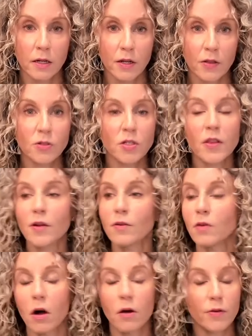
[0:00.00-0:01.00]
There's nothing
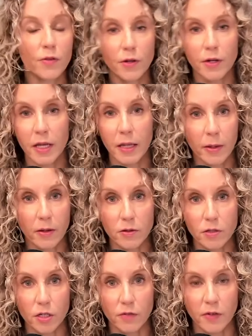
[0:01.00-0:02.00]
wrong with your email
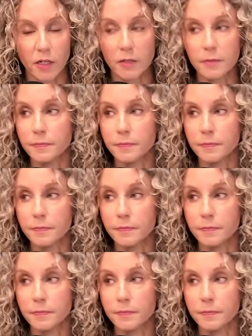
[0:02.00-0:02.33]
server.